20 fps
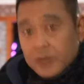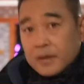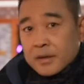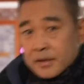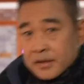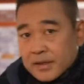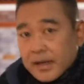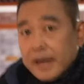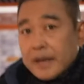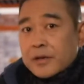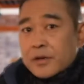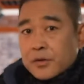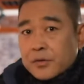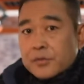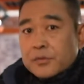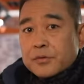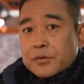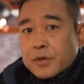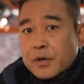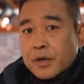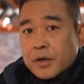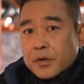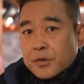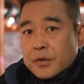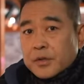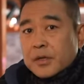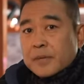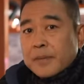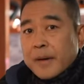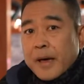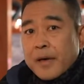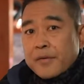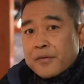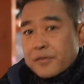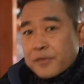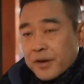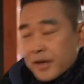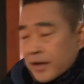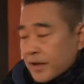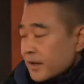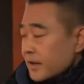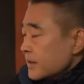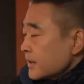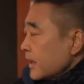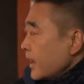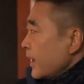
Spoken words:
the cycle was about 3 years.